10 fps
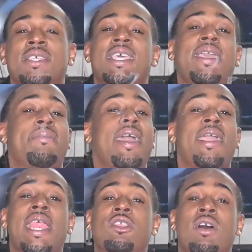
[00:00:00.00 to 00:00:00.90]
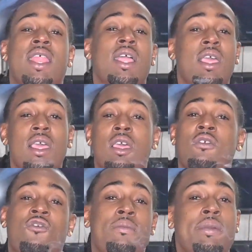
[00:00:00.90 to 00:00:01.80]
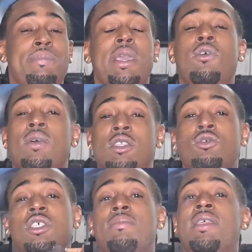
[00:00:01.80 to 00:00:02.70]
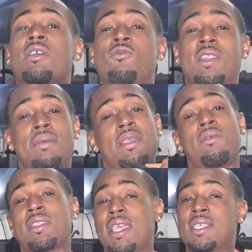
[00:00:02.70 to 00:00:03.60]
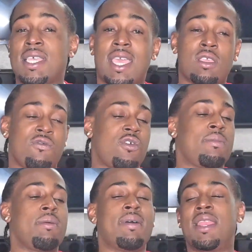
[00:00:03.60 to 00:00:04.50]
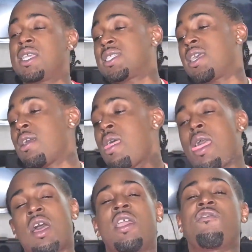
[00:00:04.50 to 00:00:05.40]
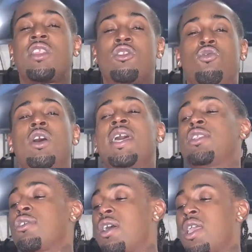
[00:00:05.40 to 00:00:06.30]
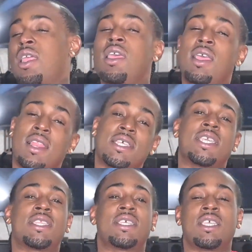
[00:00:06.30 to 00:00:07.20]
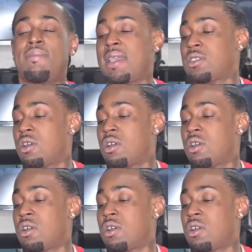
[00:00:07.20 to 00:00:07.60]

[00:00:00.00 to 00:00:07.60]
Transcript: the same game. They trying to, feel me, build with you. Some niggas really mean what they say. You feel me? But listen, I ain't finna do all that talking. Let's get this shit back